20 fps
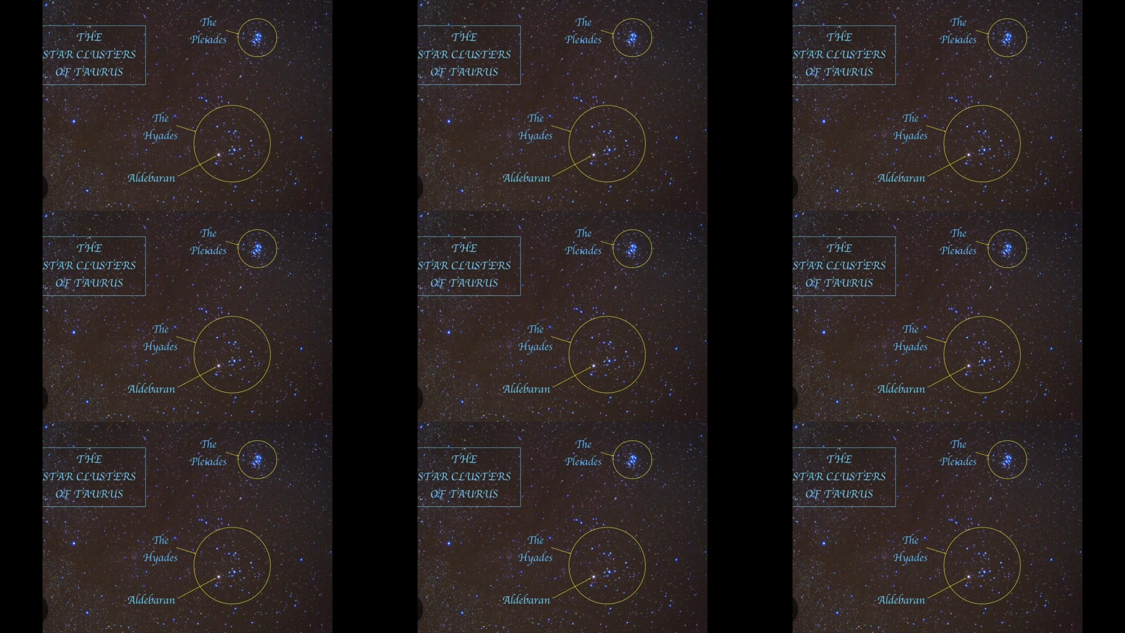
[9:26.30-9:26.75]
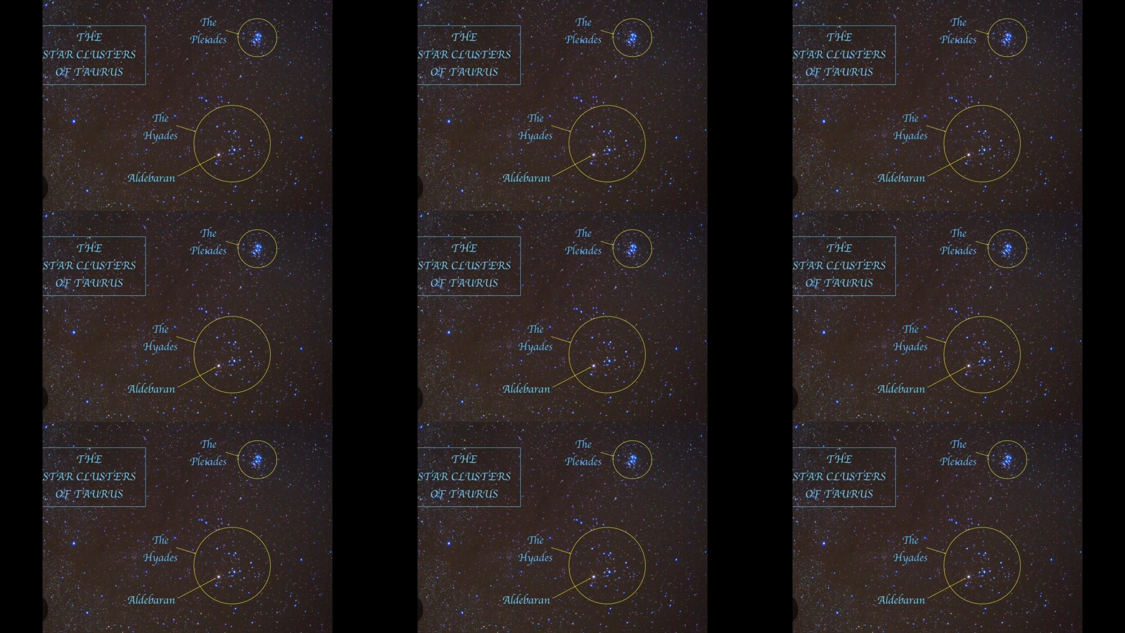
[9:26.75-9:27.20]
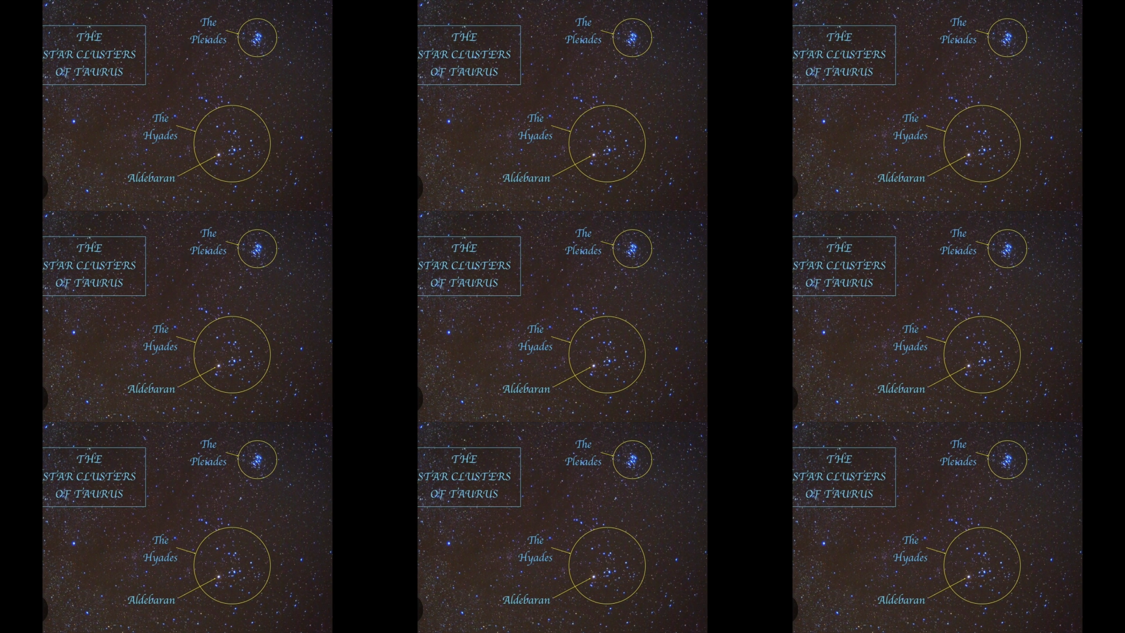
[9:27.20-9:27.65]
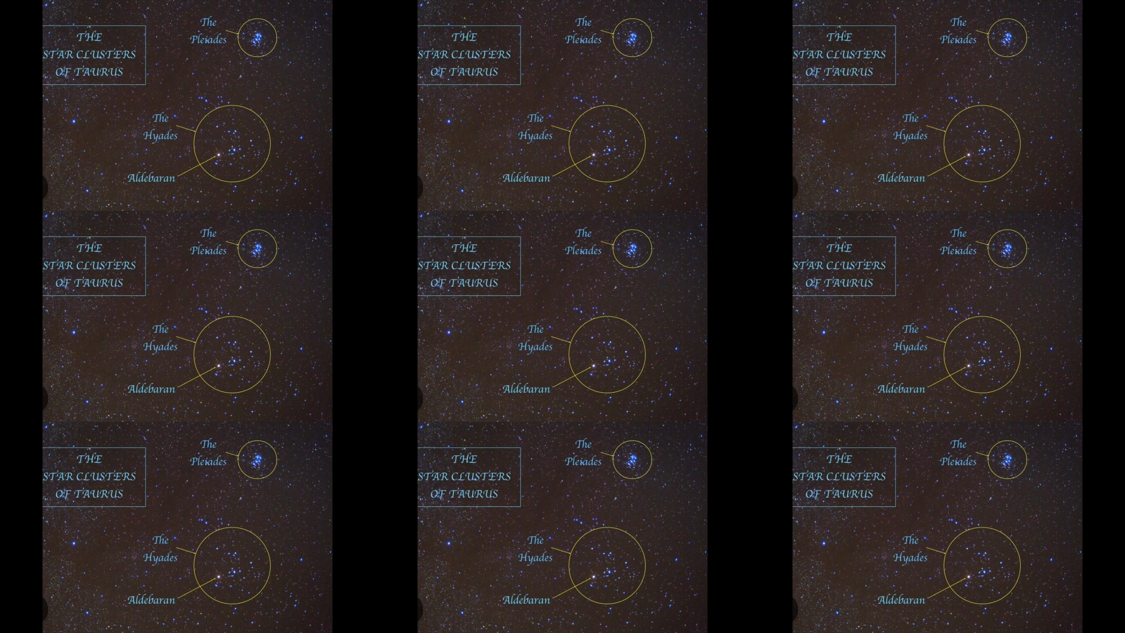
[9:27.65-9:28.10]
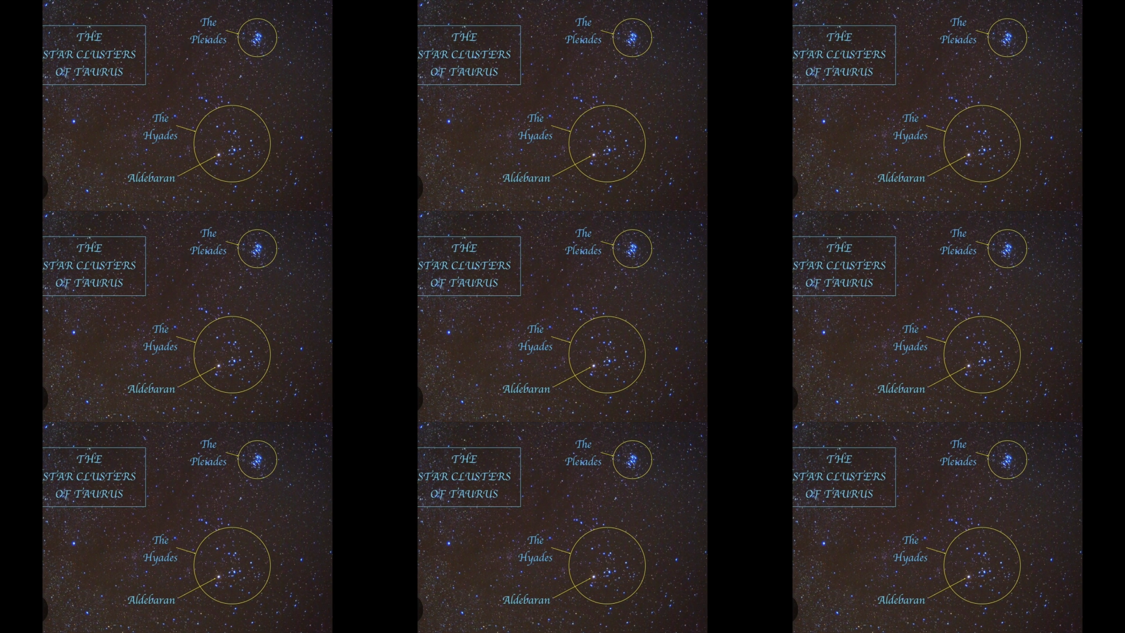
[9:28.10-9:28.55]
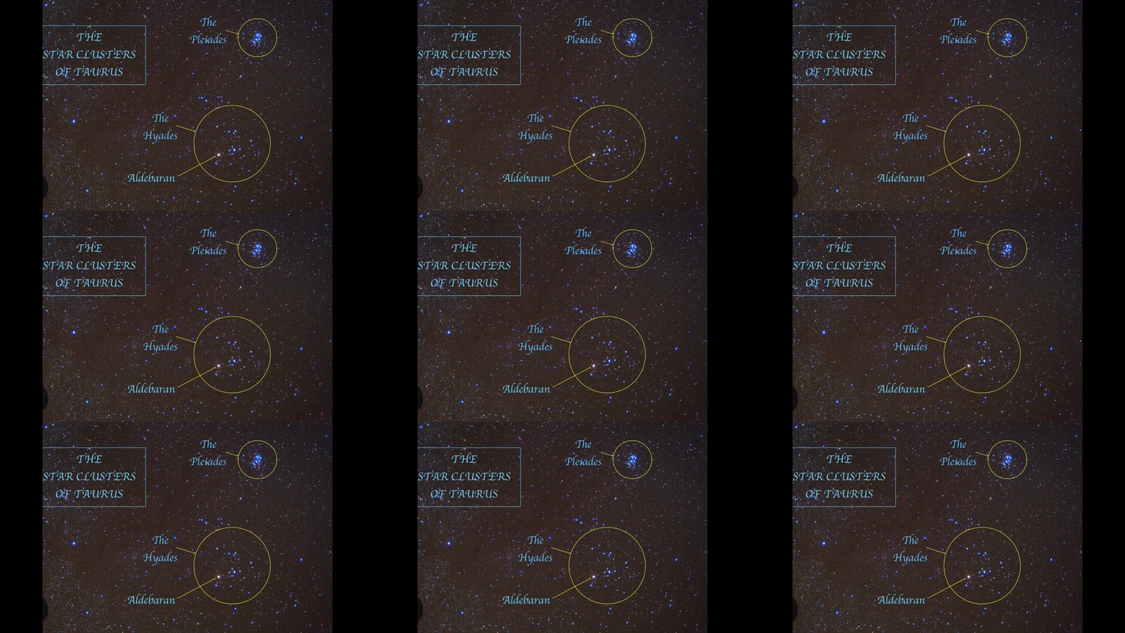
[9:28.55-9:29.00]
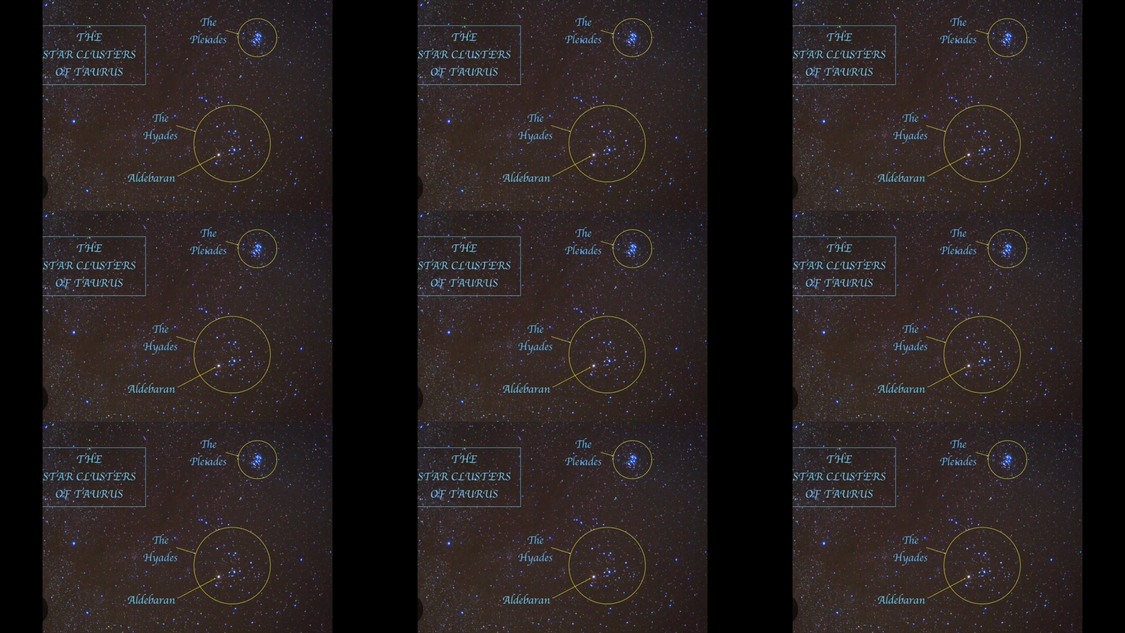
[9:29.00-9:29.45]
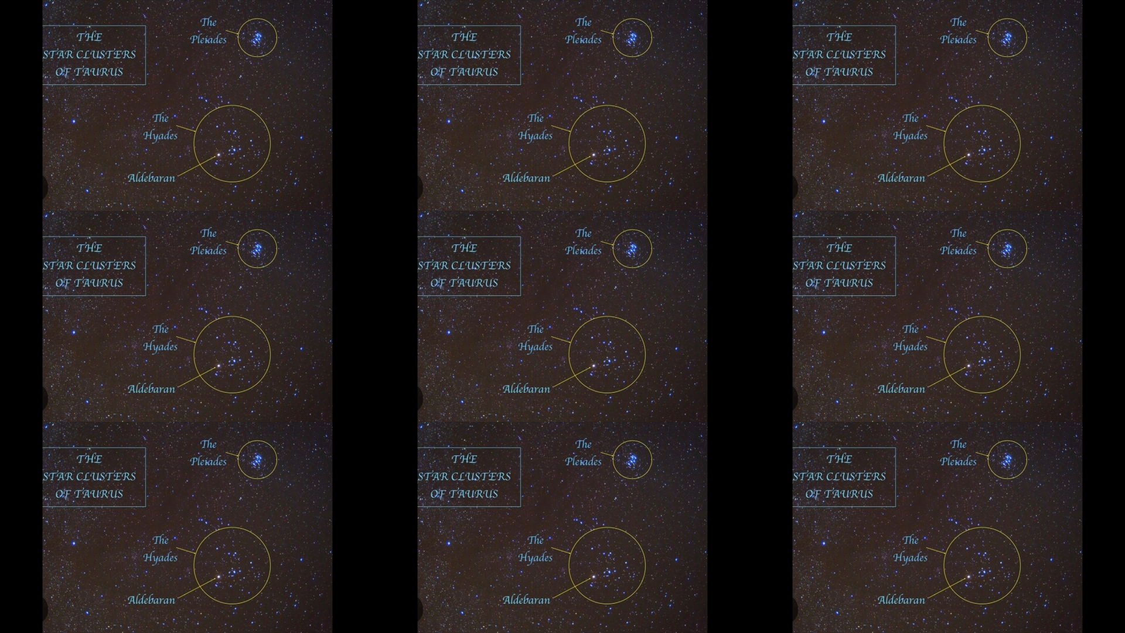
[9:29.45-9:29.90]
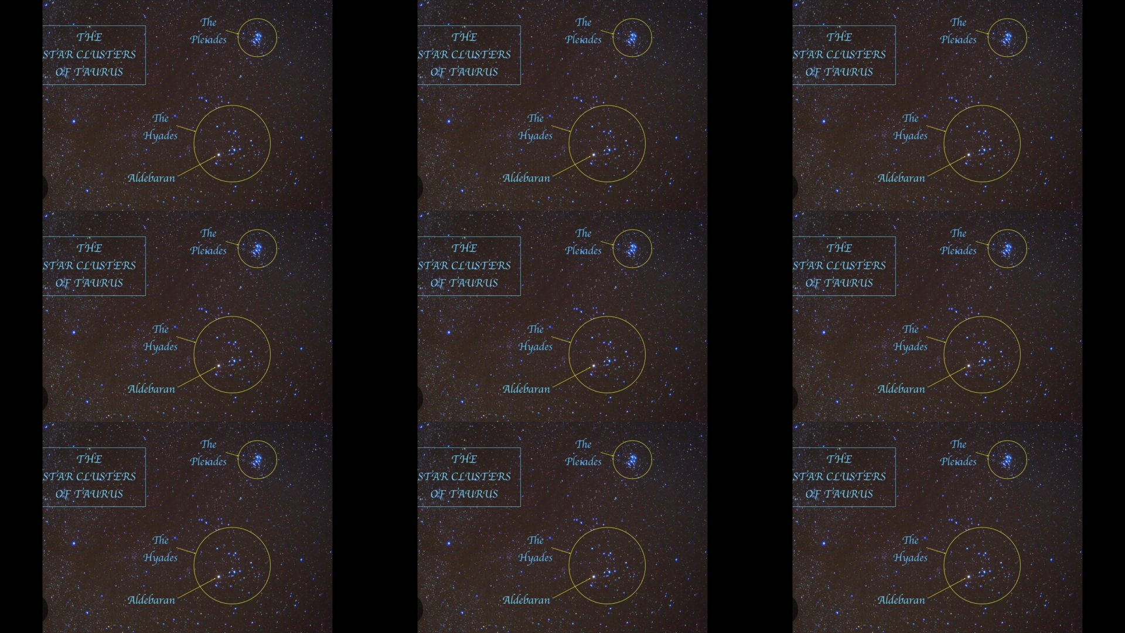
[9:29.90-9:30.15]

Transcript: No face is visible, so there are no lips to read.